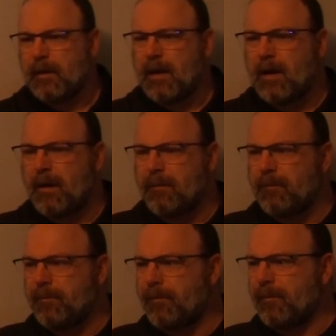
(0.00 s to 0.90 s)

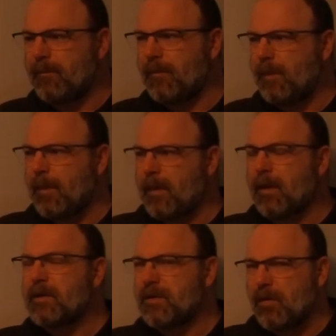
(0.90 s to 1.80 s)
um,
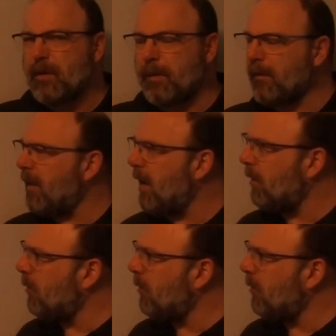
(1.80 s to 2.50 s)
concerned about that,